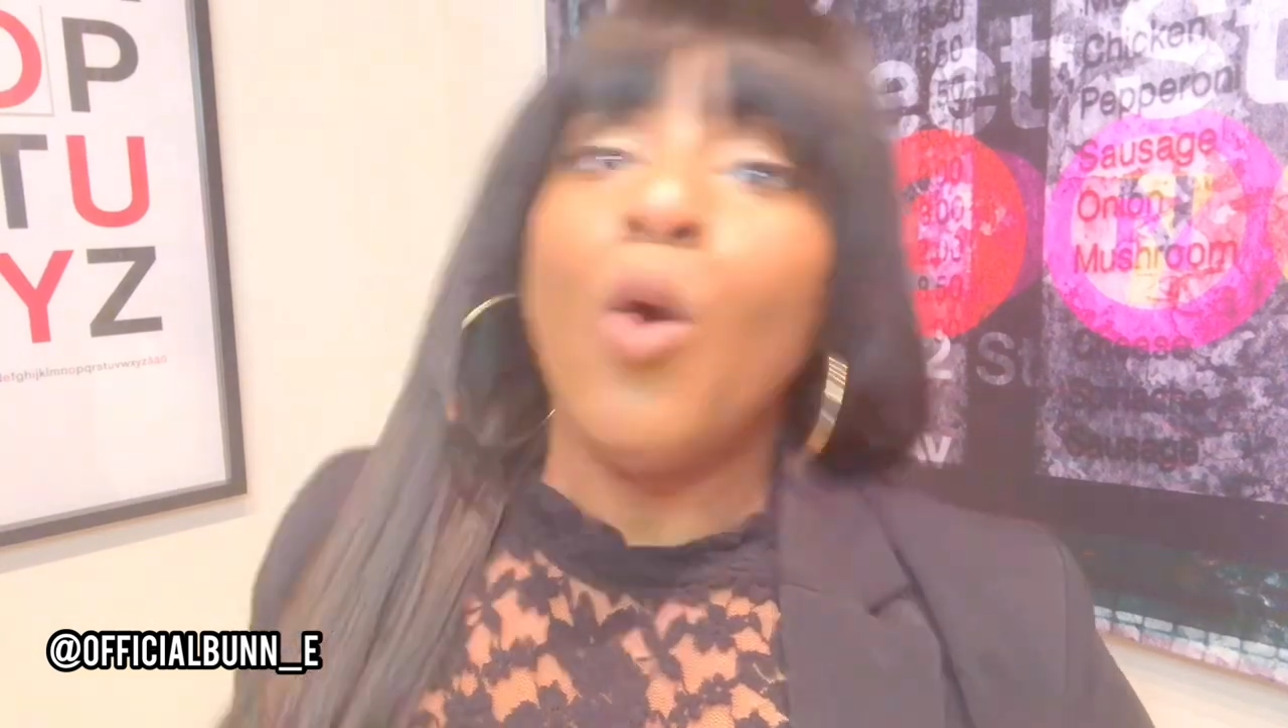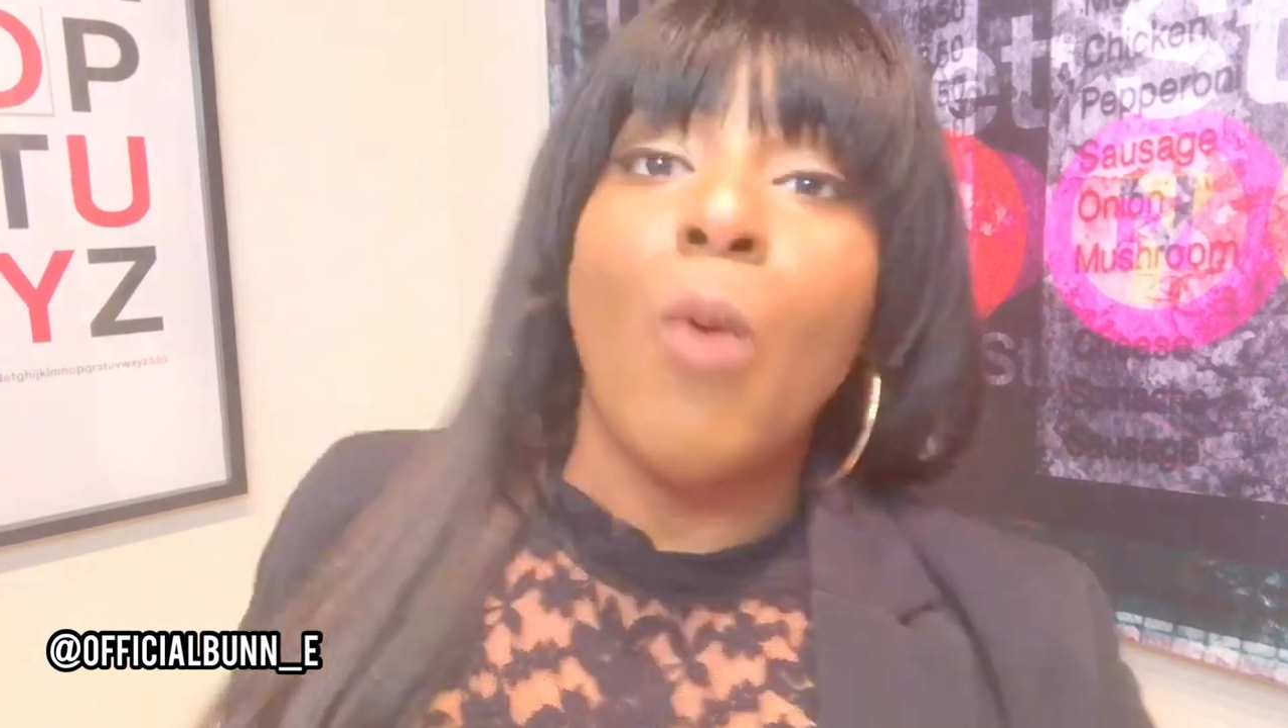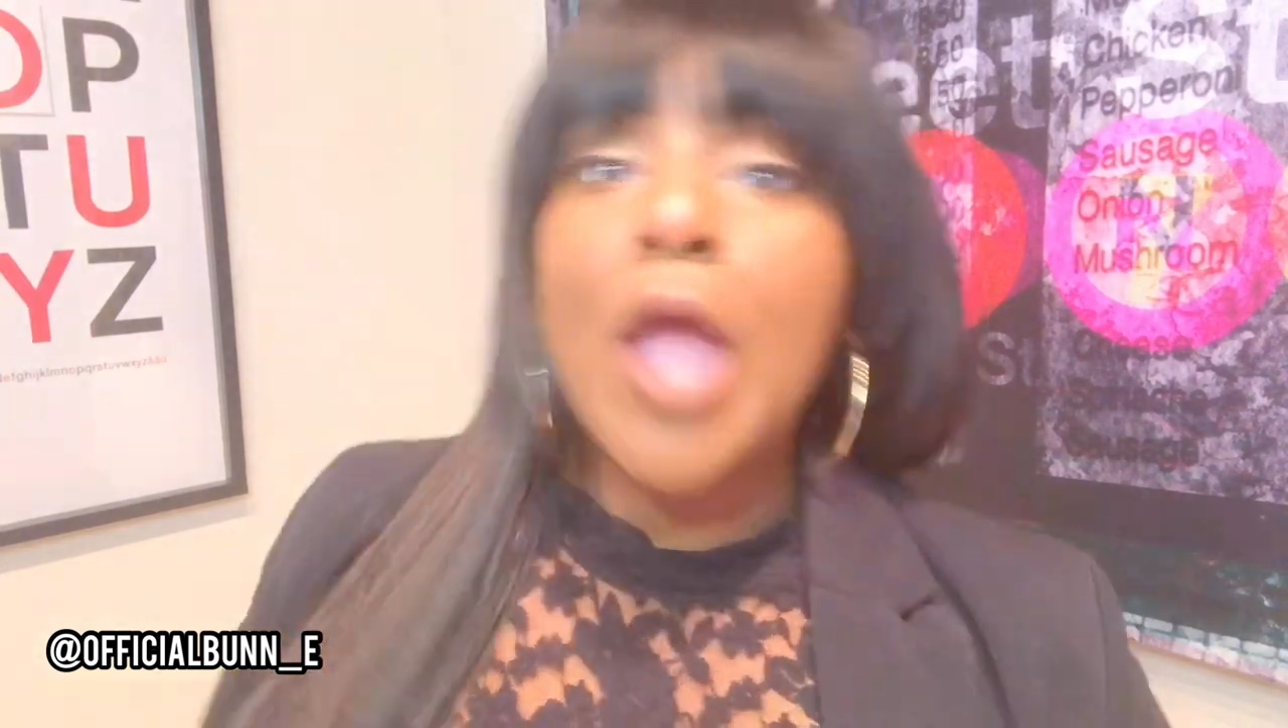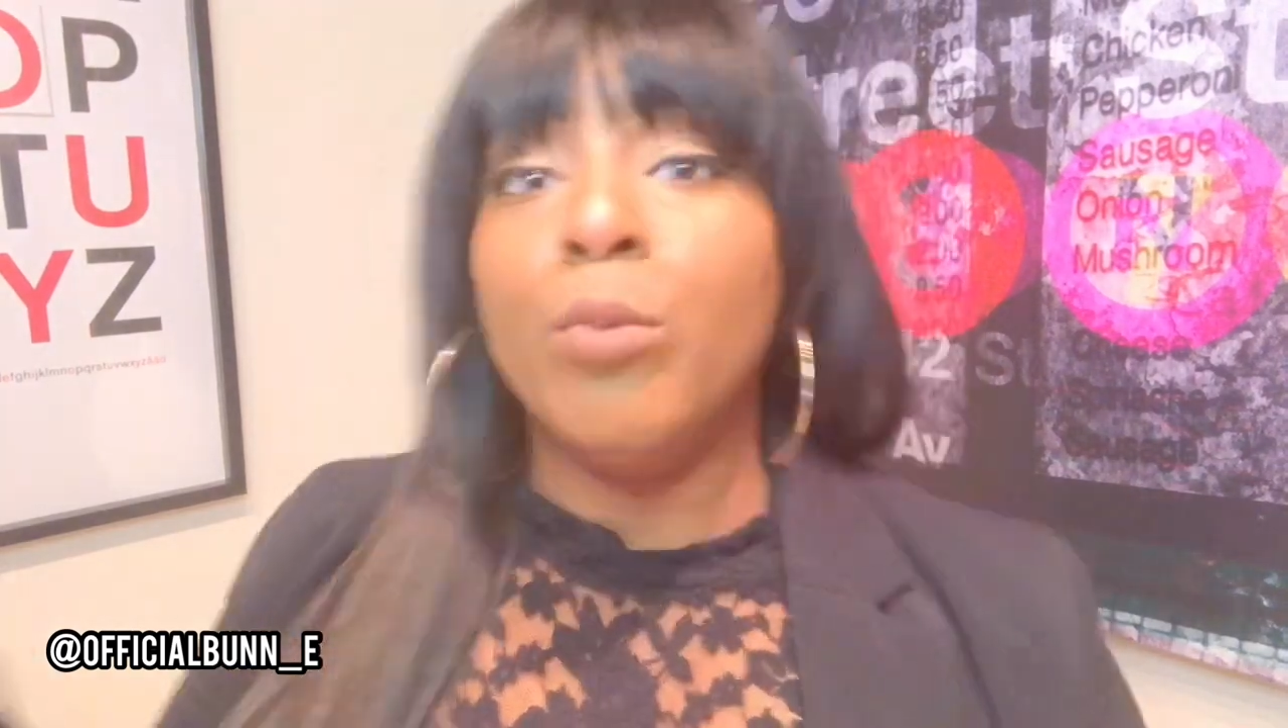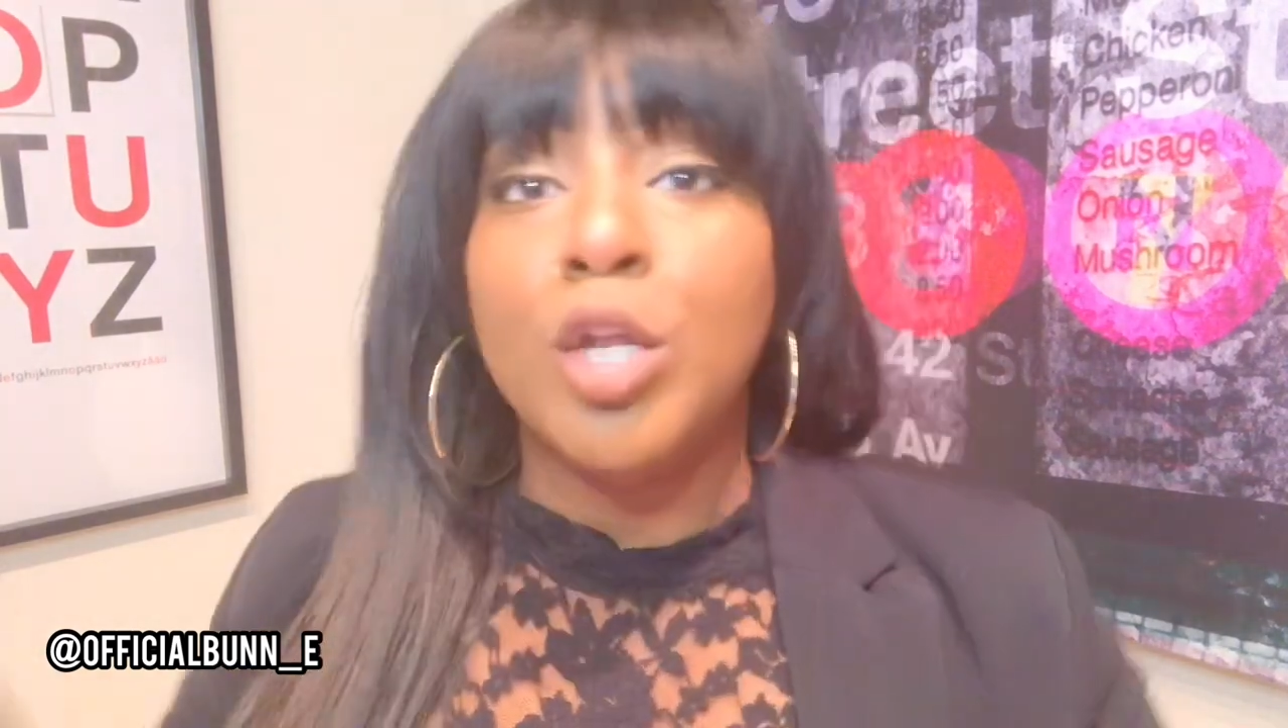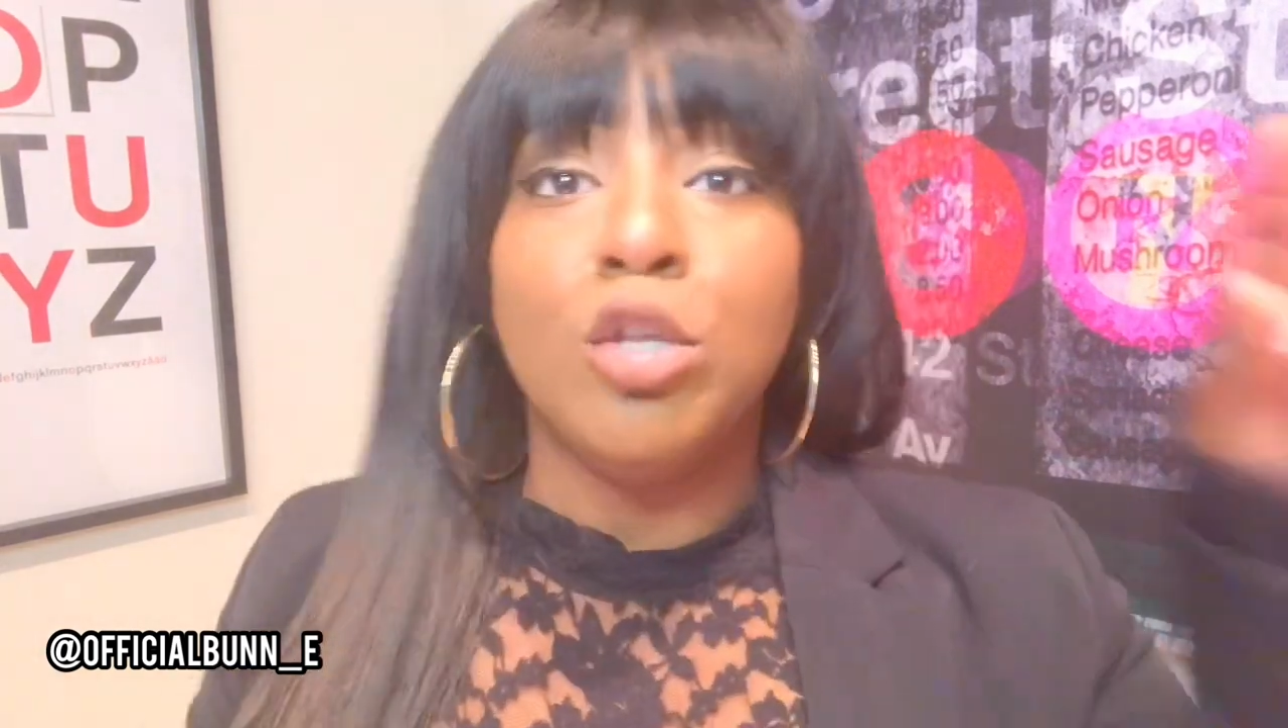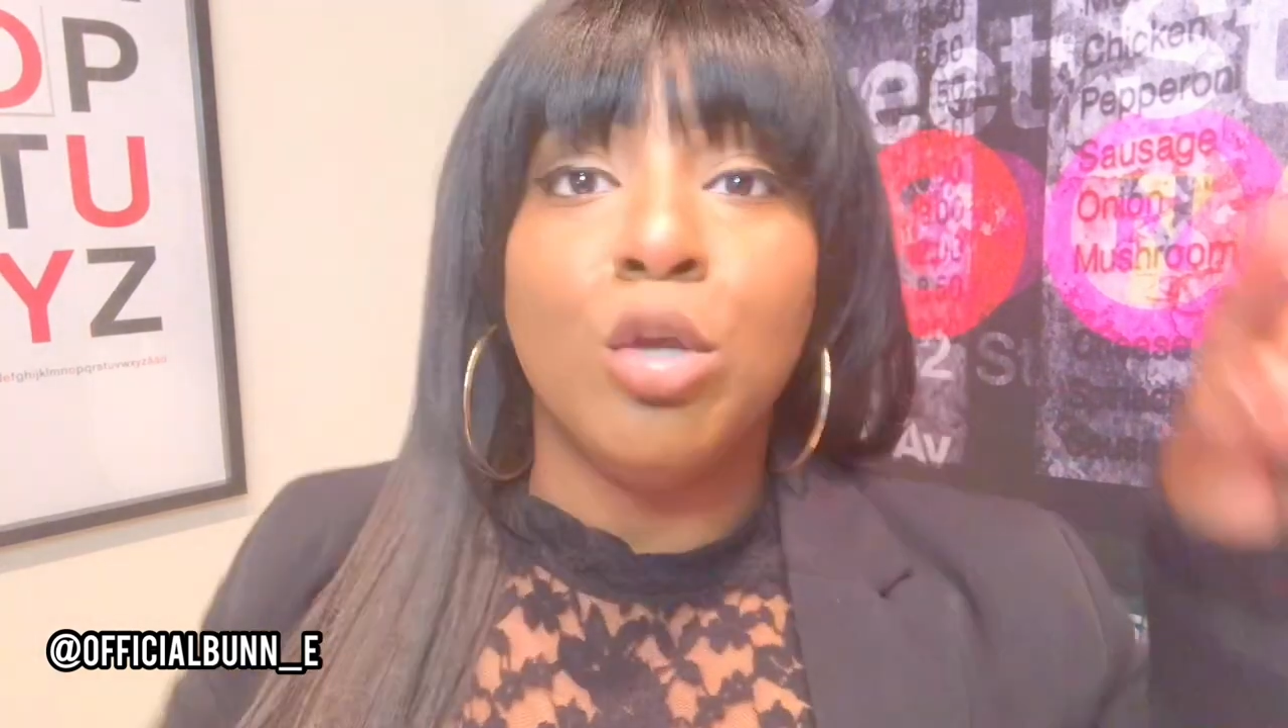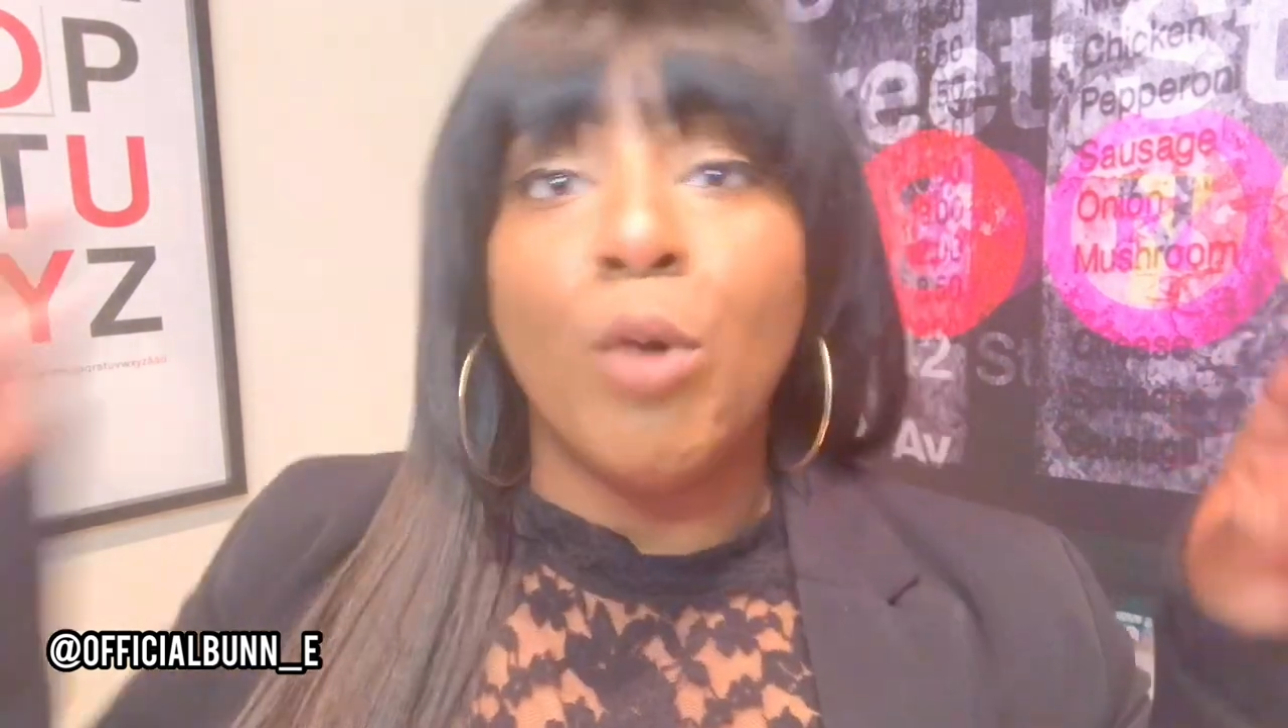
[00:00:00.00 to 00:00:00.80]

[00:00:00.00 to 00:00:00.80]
Why wouldn't